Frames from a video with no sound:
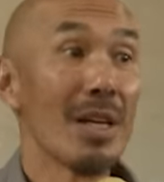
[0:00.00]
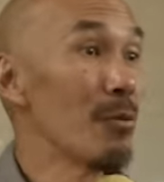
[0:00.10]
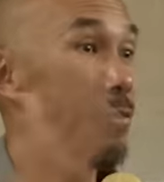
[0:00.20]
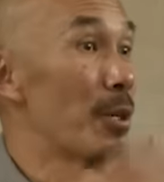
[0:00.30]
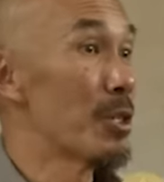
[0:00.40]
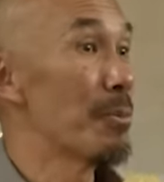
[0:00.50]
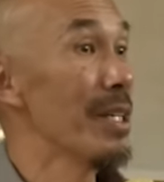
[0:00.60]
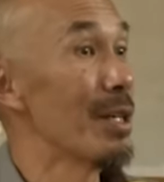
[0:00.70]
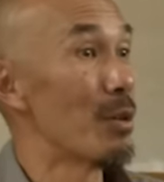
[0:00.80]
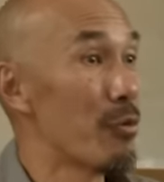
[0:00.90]
In 1
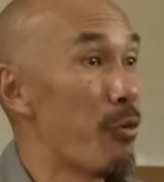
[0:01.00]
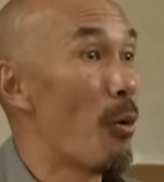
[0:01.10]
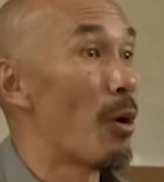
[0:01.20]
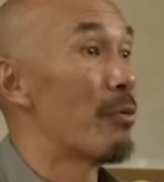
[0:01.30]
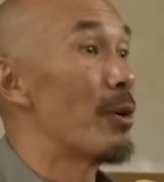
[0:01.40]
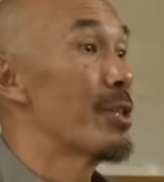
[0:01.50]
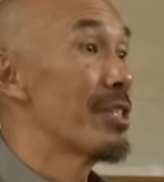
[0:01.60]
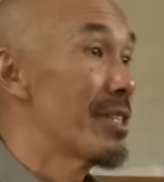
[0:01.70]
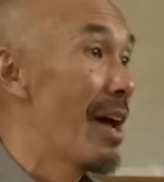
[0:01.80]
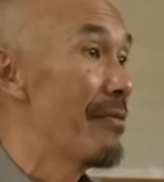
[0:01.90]
Peter 4, verse
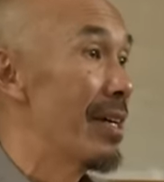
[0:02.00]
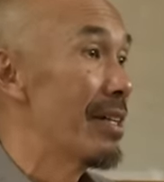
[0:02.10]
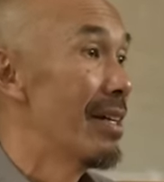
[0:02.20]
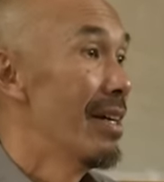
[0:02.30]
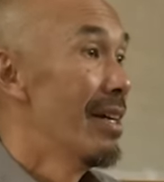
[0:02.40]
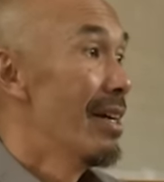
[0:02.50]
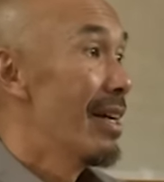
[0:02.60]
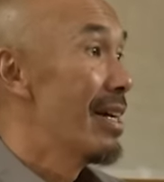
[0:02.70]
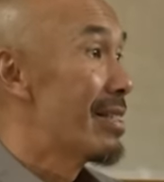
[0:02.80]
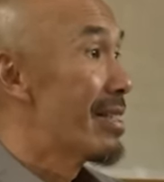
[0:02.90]
7,
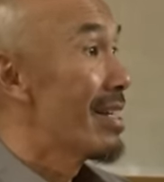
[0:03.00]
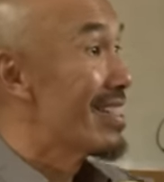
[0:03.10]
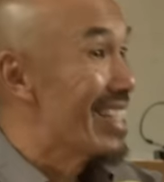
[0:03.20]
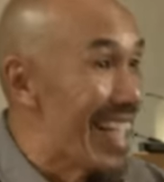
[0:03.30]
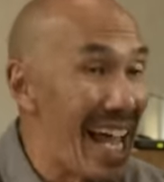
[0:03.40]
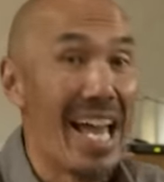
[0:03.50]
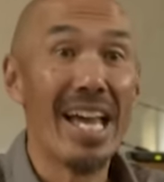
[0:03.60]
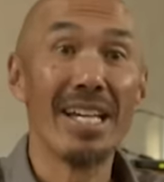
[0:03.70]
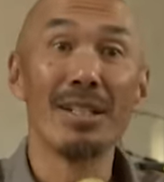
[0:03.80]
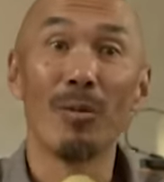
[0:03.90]
it says, The
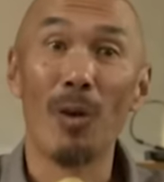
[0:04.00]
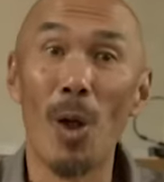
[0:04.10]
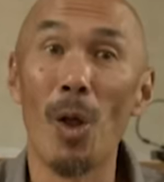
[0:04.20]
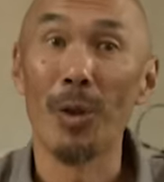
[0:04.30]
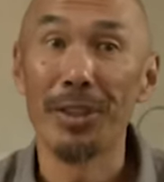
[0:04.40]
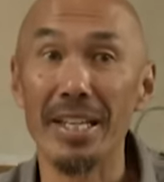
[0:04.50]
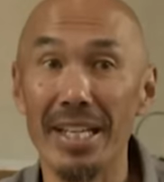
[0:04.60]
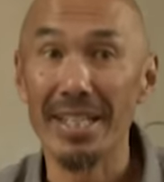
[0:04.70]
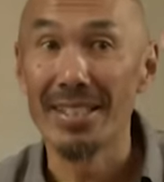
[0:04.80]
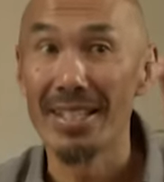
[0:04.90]
end of all
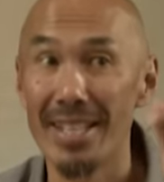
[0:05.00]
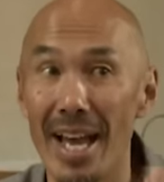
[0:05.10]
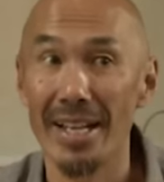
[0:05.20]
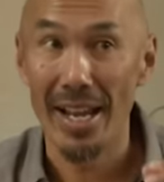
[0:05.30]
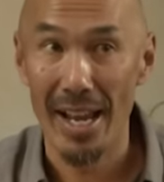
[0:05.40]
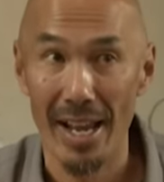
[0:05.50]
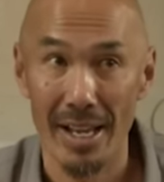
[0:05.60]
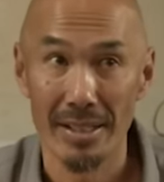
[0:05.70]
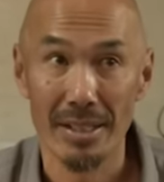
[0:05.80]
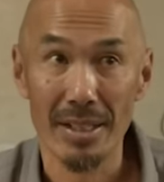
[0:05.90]
things is at
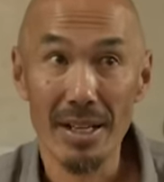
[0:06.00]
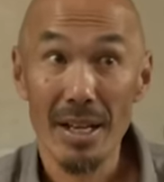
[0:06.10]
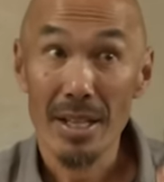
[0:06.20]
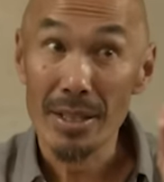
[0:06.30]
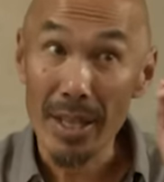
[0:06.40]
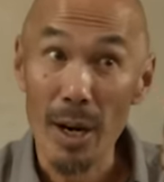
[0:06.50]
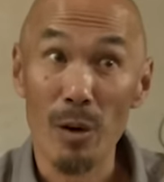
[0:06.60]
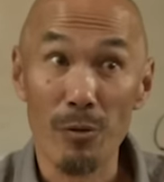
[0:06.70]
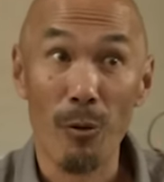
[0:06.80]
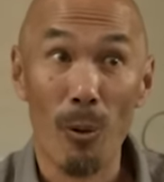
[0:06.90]
hand.
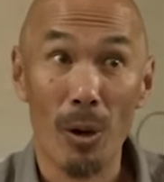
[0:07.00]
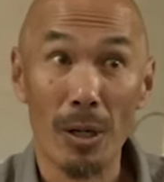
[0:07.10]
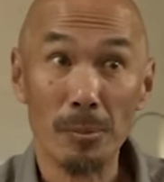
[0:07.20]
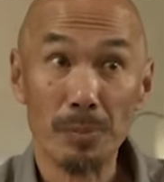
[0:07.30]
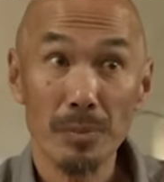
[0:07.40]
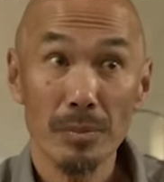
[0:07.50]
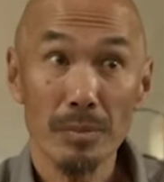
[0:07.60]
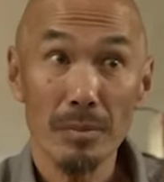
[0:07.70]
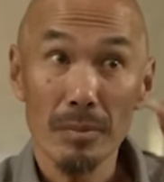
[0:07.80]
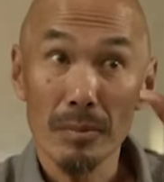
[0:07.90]
Therefore,
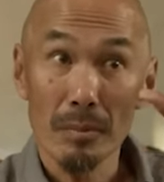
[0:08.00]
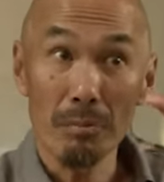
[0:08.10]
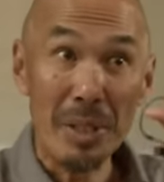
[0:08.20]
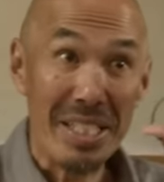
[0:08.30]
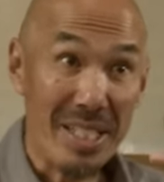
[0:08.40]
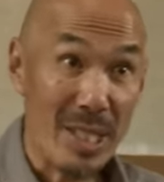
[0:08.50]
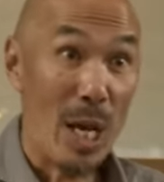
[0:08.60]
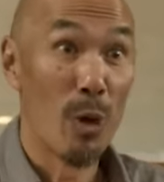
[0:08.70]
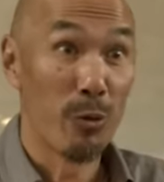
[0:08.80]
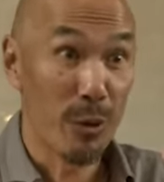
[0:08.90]
be
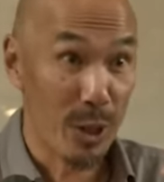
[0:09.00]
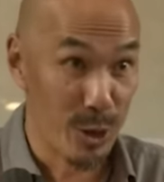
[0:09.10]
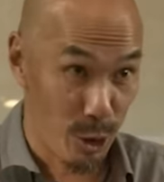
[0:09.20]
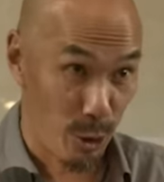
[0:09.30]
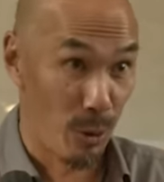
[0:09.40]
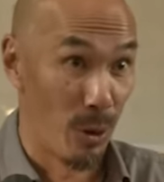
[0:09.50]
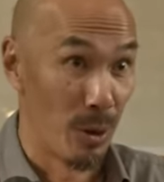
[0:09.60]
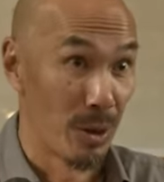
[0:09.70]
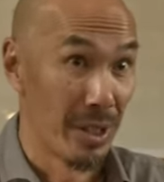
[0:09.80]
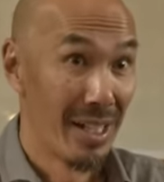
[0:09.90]
self
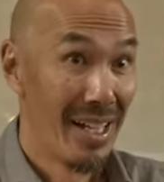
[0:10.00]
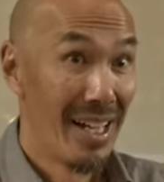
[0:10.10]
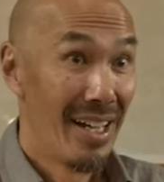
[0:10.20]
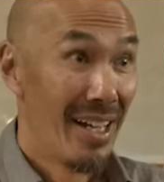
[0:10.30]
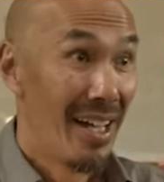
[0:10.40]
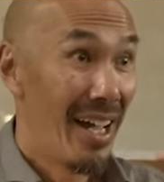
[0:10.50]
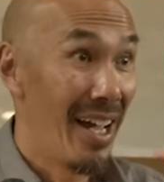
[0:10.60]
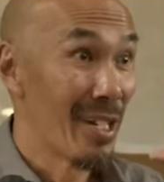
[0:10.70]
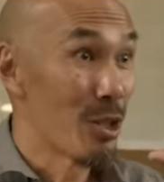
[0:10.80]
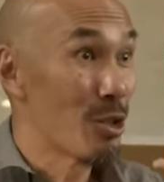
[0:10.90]
controlled
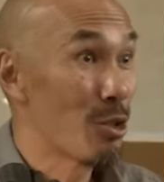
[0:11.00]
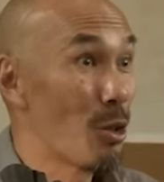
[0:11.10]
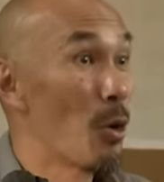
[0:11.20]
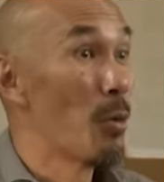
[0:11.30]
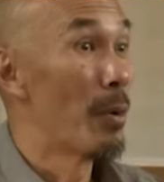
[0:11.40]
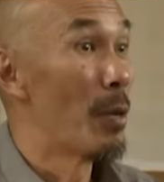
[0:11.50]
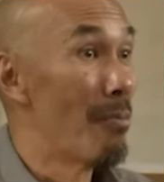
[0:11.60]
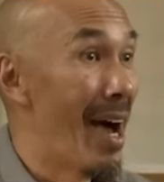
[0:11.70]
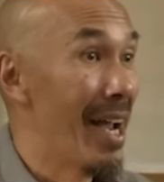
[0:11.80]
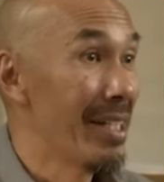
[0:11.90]
and sober
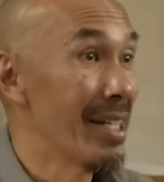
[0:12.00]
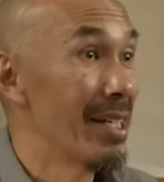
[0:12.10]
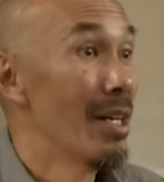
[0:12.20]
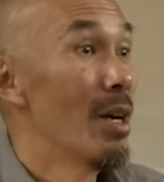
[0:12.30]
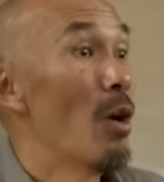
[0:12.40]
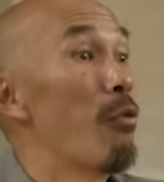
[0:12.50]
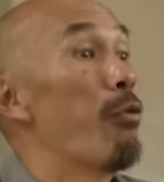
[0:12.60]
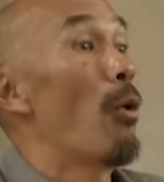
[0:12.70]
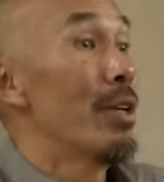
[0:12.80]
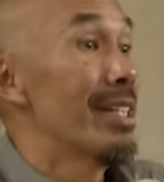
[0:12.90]
minded
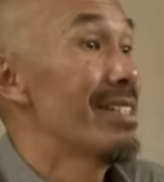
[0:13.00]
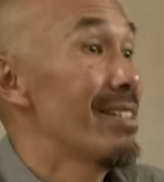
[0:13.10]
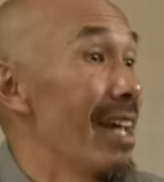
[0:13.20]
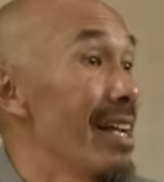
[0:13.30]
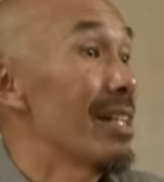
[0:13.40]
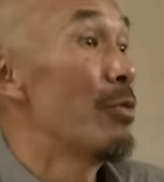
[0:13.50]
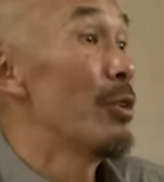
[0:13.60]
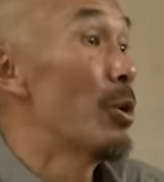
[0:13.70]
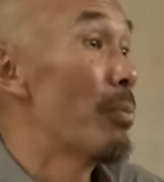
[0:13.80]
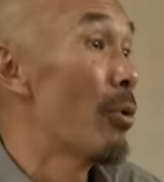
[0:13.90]
for the sake of
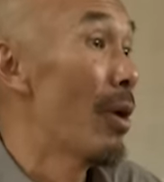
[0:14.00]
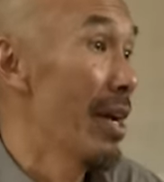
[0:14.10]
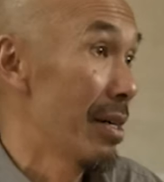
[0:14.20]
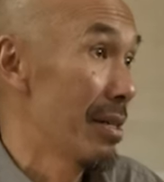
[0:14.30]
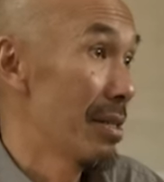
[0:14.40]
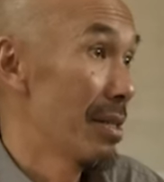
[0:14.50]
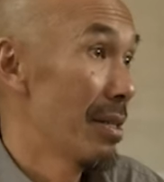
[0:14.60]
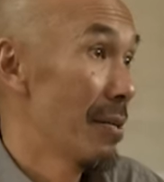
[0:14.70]
your prayers.